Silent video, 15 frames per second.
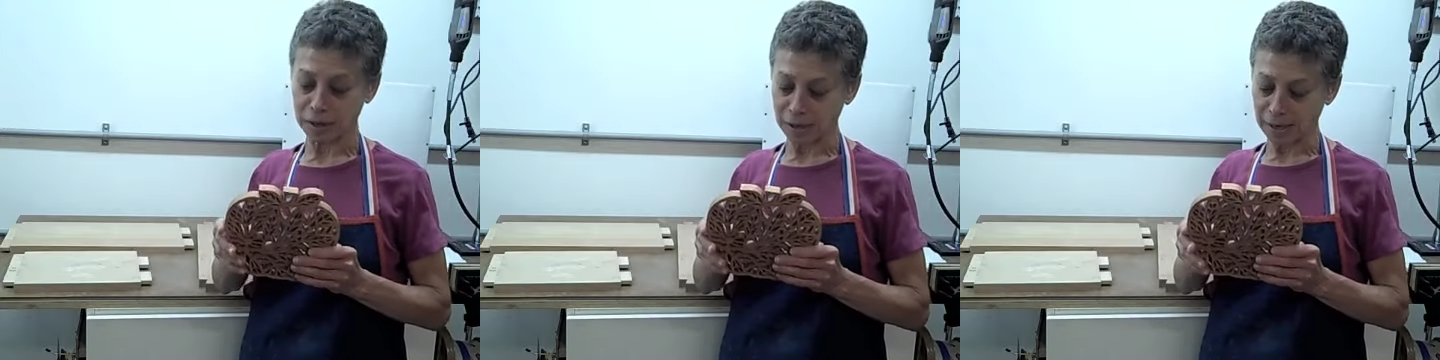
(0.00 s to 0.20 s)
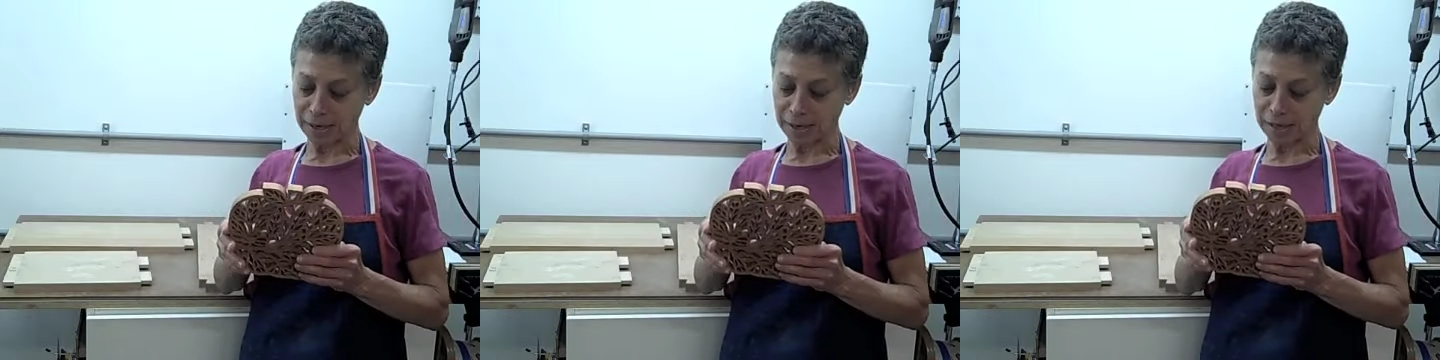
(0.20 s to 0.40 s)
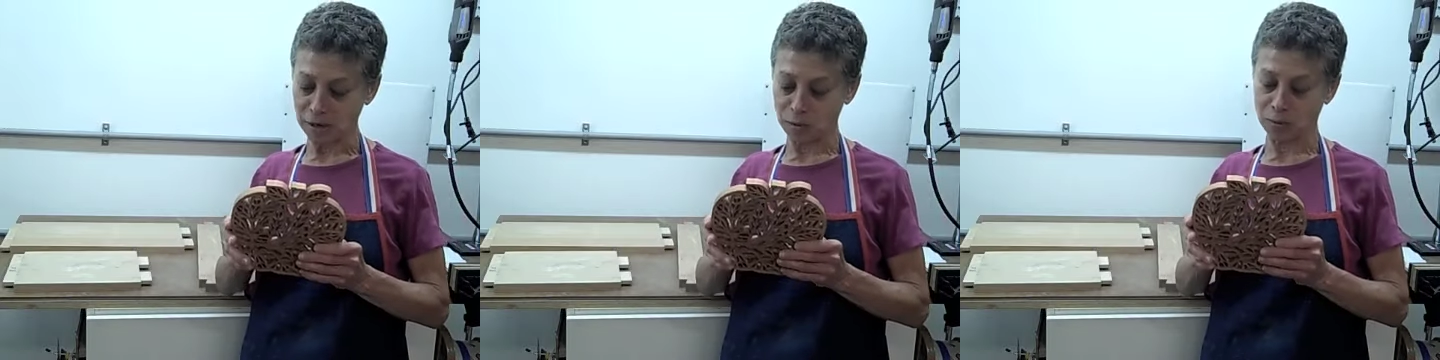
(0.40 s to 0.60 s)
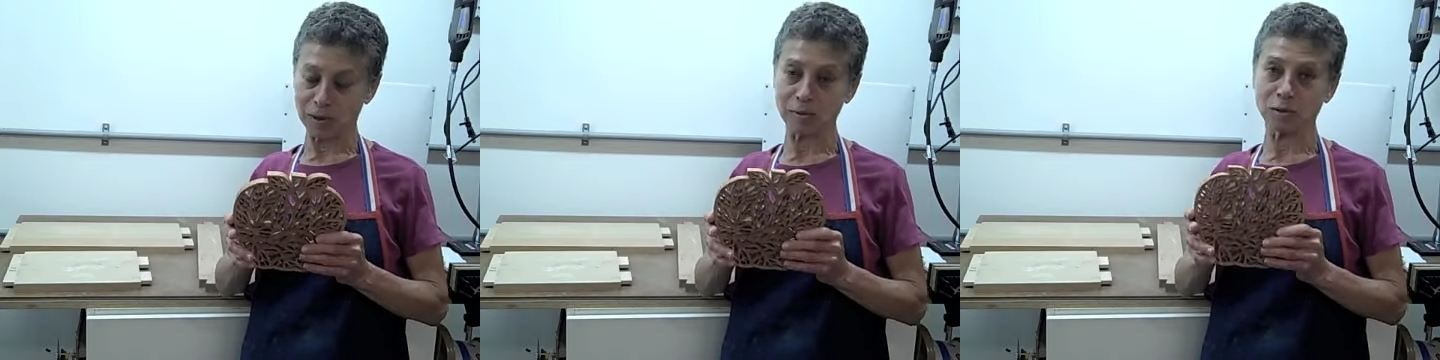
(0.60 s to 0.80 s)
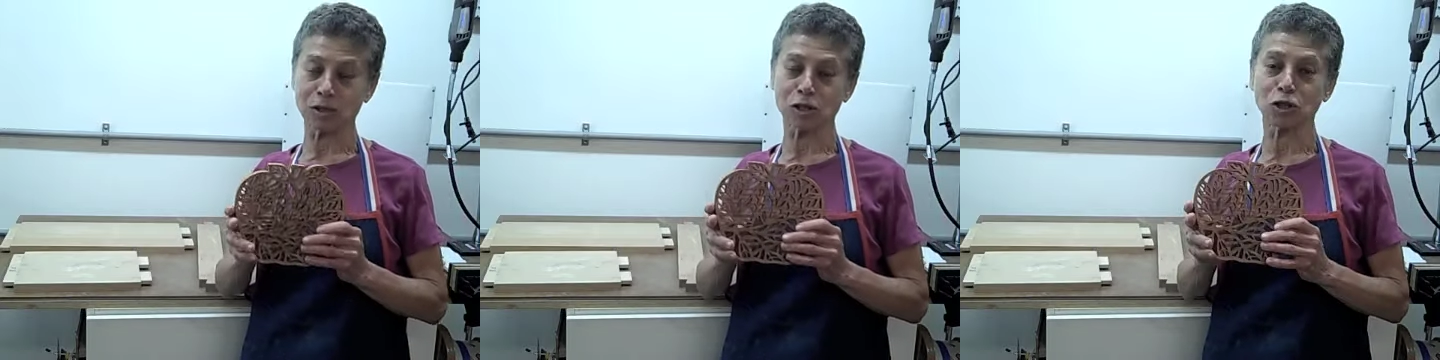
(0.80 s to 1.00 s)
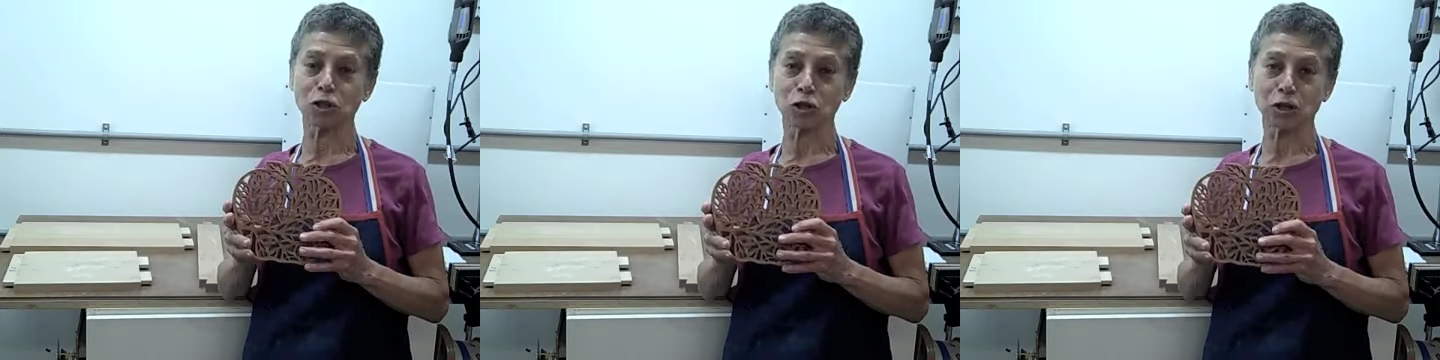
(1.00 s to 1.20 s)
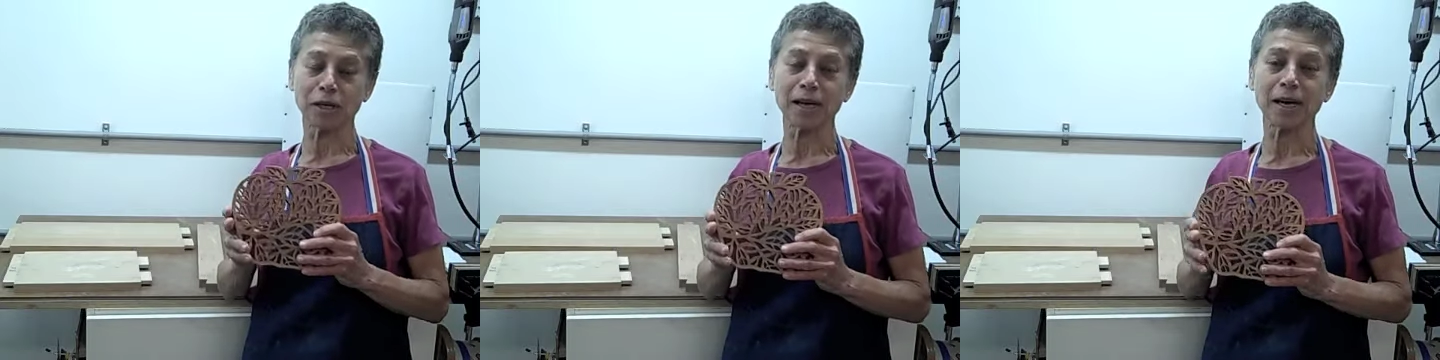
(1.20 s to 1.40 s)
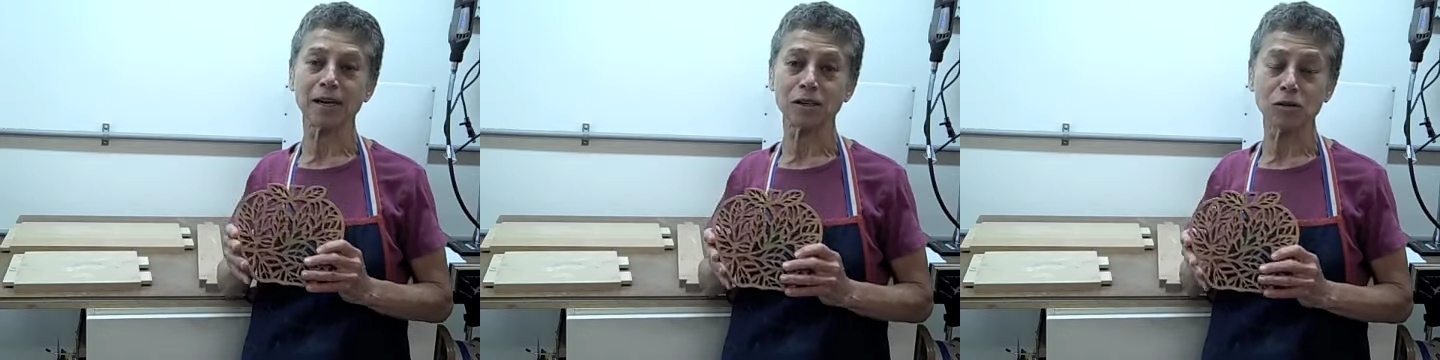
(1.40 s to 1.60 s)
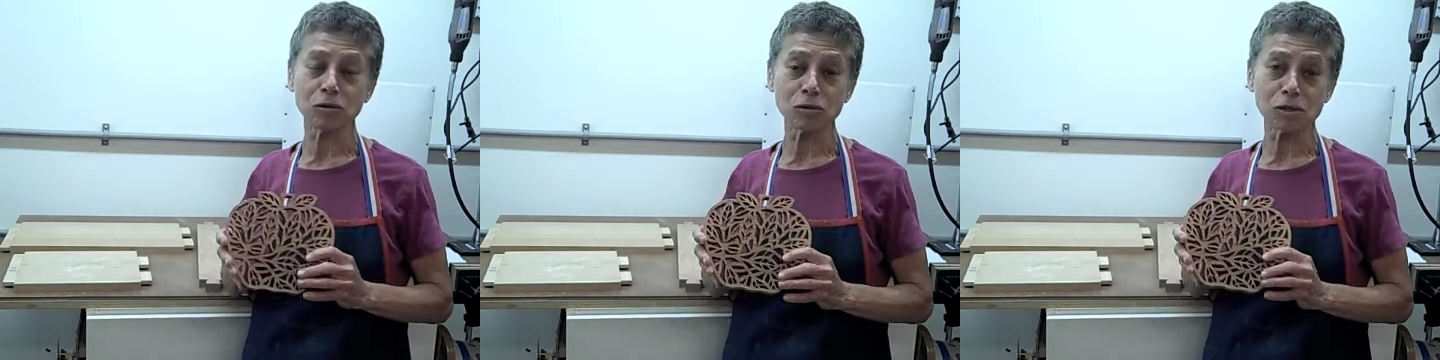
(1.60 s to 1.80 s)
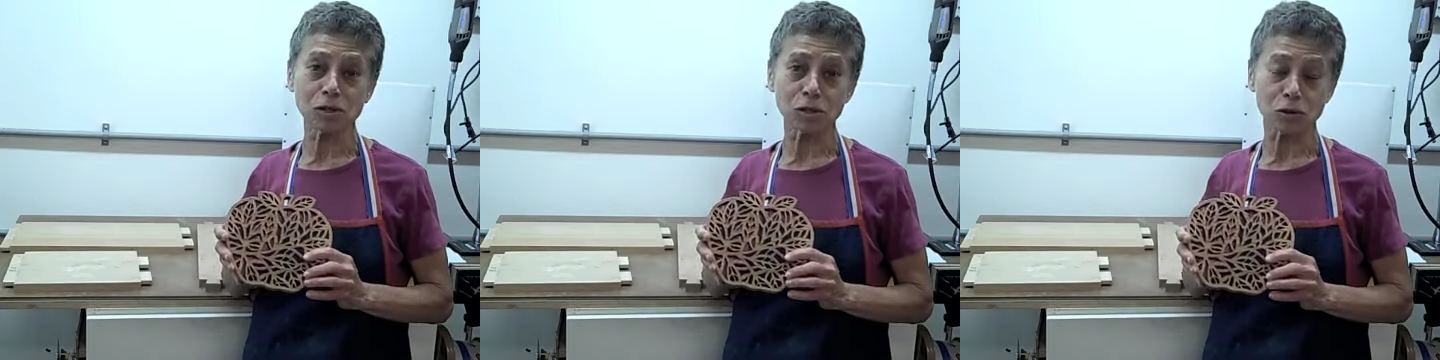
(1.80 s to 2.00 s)
that I did when I was just learning how to
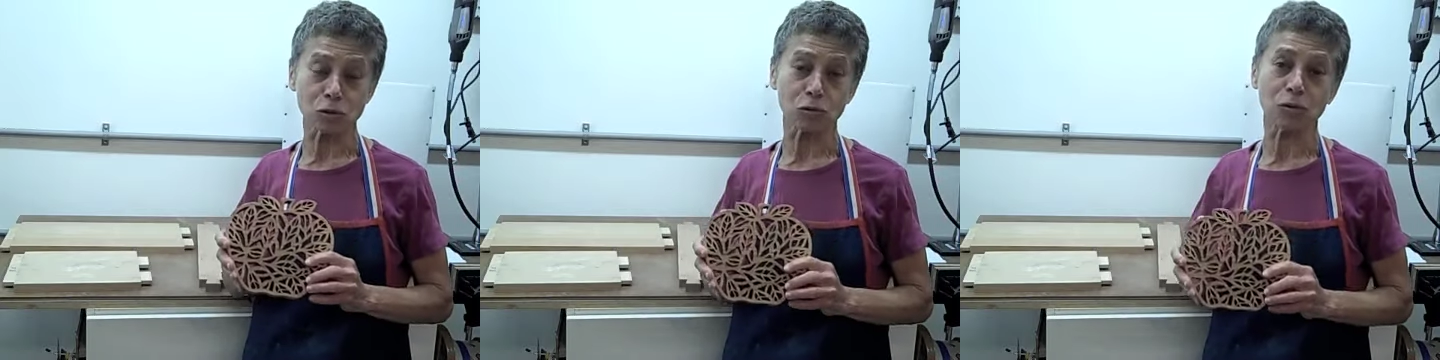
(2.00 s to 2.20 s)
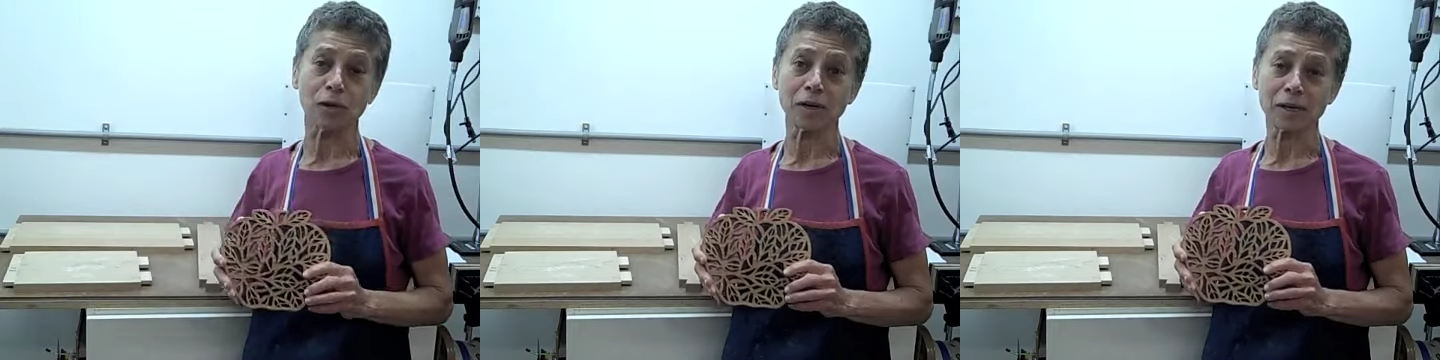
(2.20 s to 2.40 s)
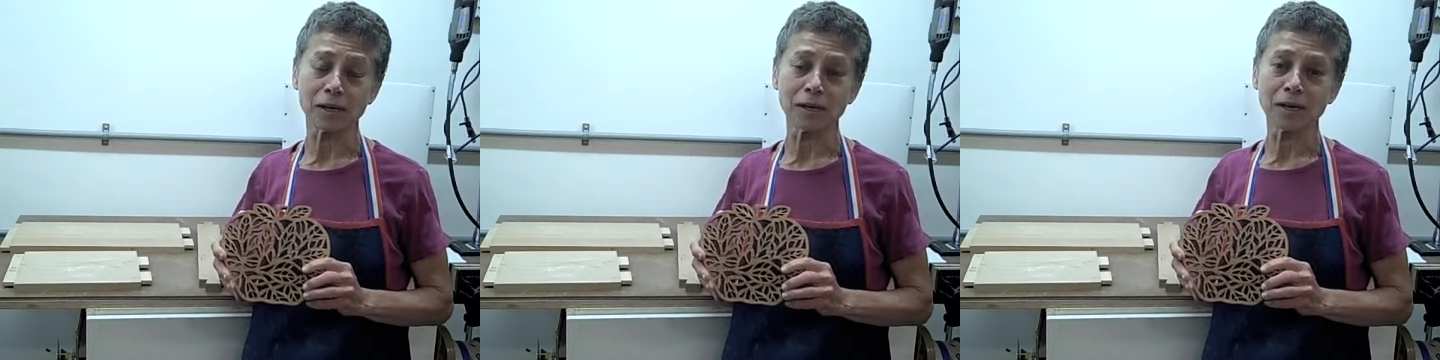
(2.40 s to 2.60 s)
use the saw.